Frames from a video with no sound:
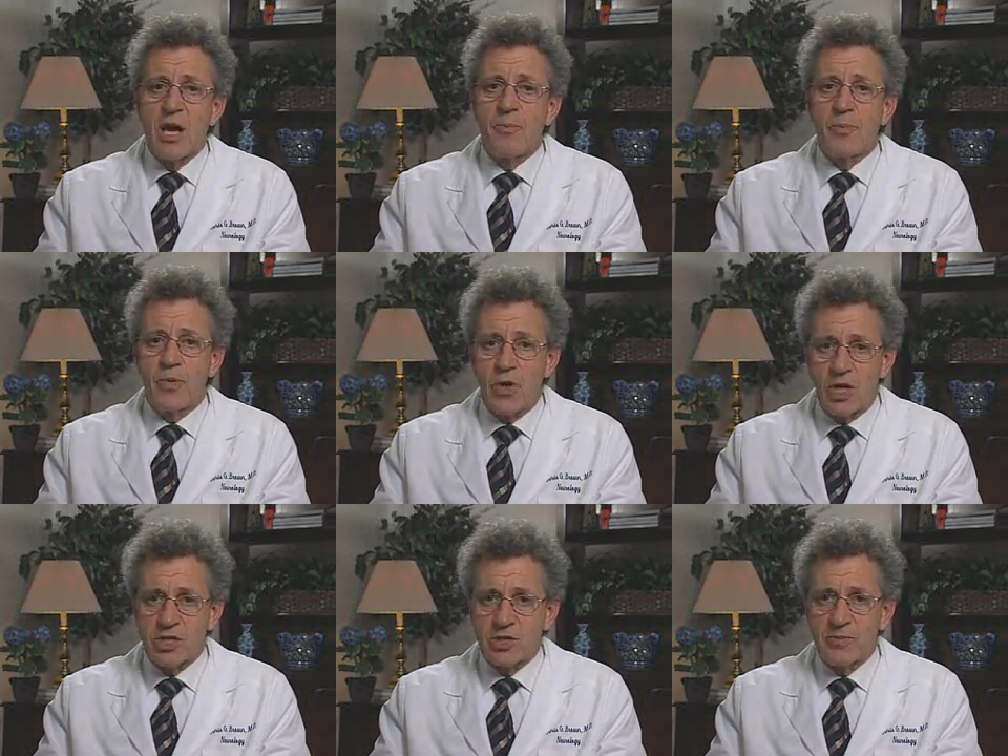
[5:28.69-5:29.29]

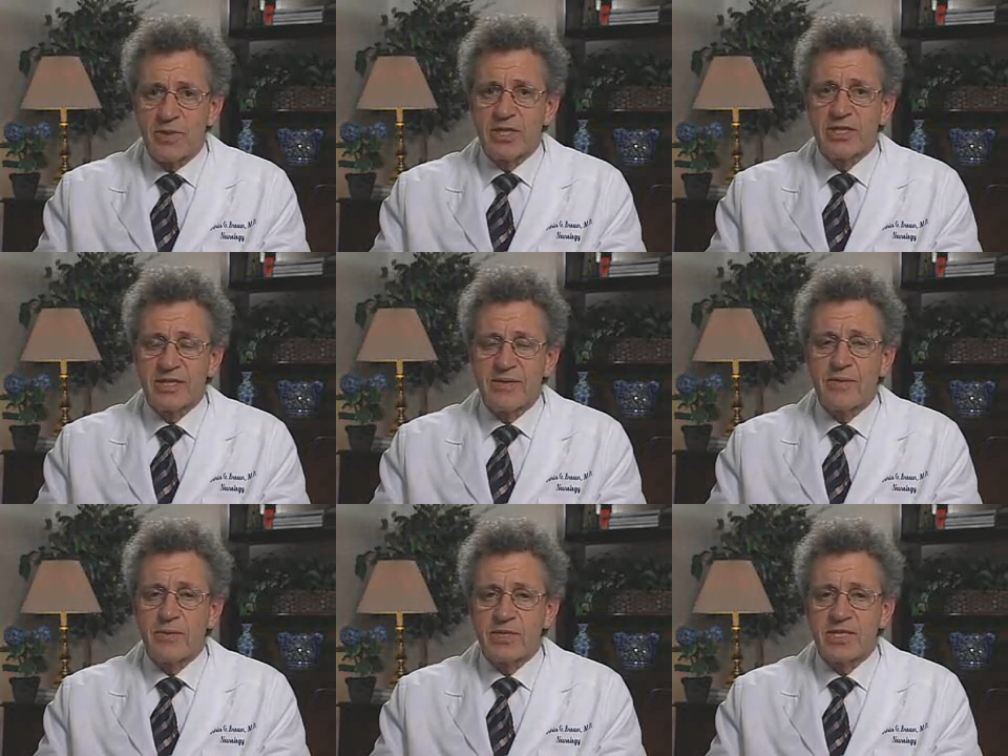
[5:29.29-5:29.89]
Approximately
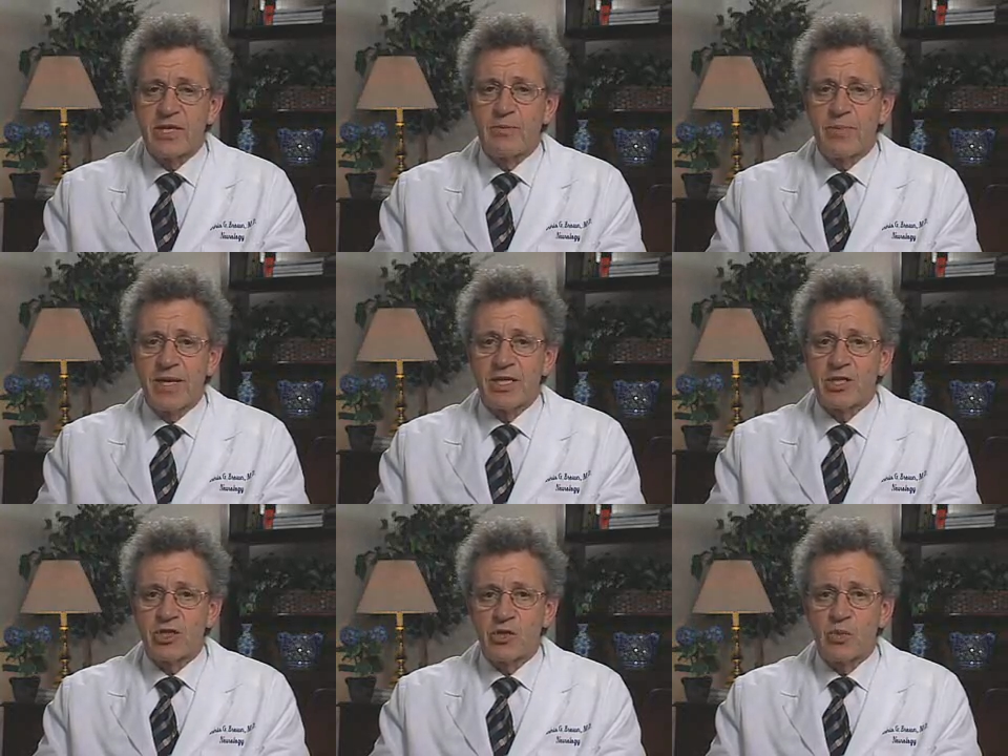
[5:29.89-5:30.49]
70%
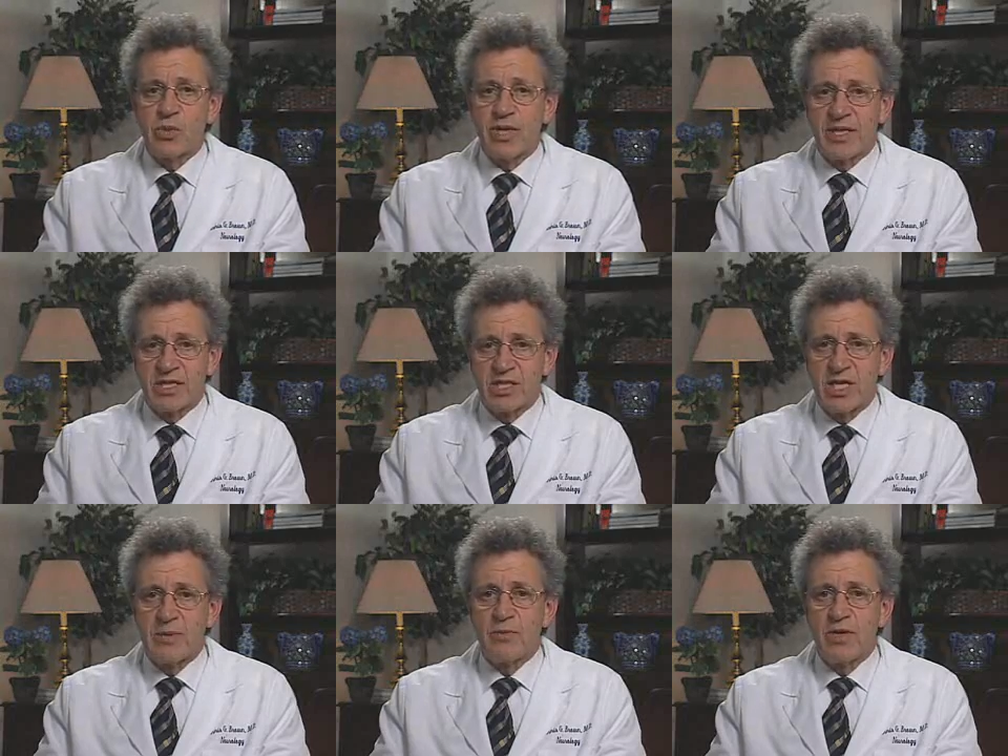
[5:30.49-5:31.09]
of patients will
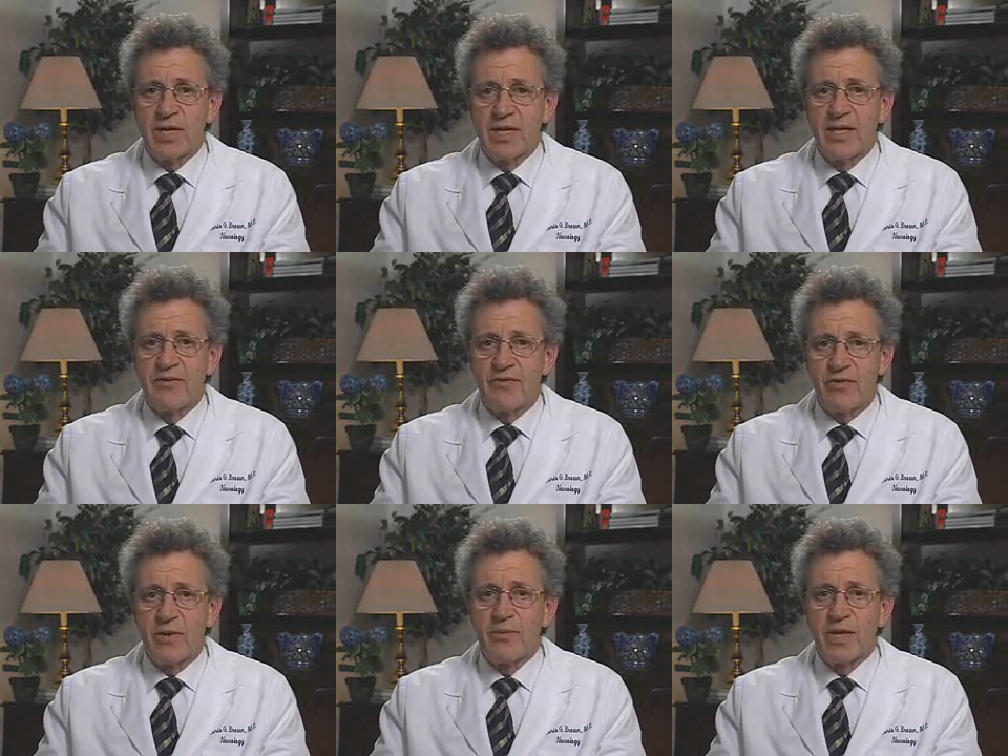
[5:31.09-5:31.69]
get some
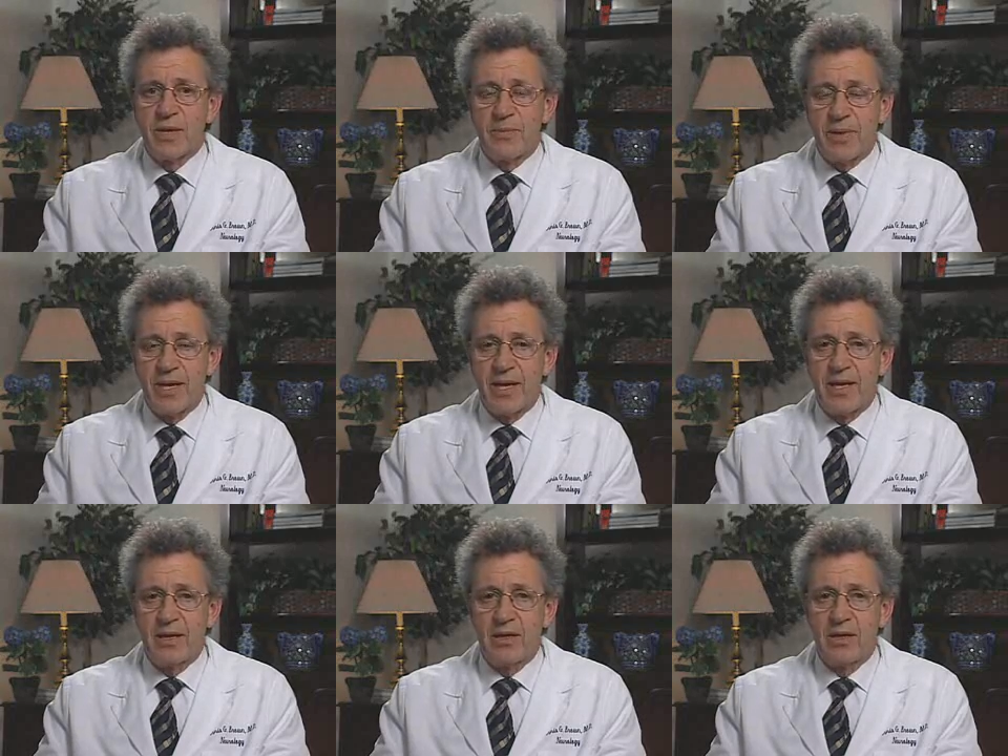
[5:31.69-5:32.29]
relief from their
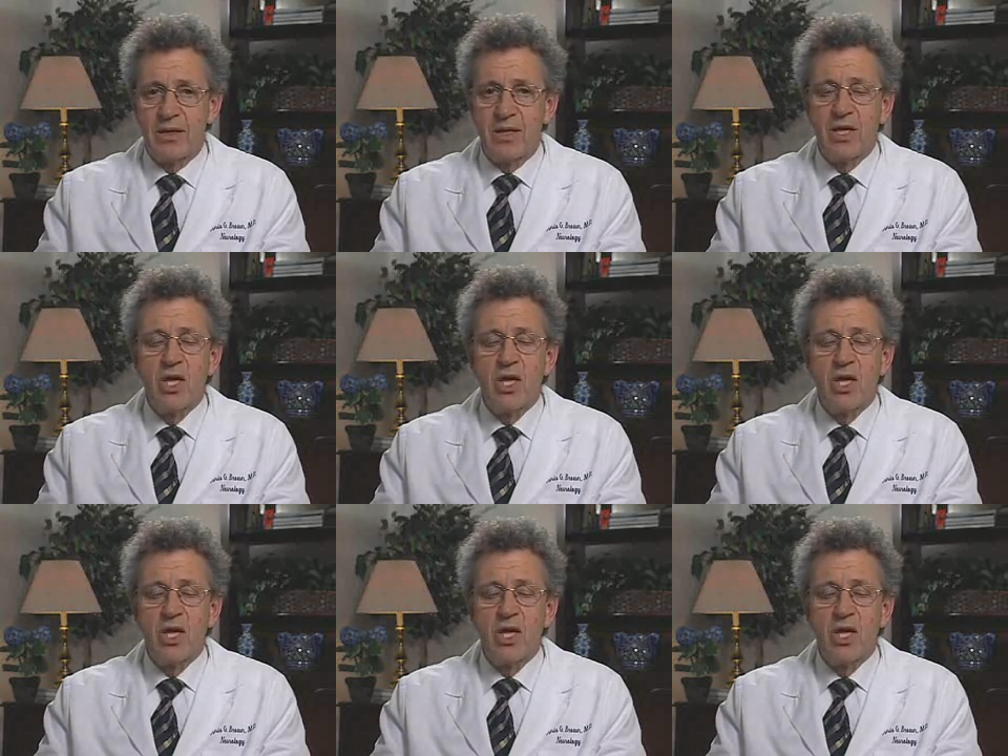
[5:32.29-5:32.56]
pain.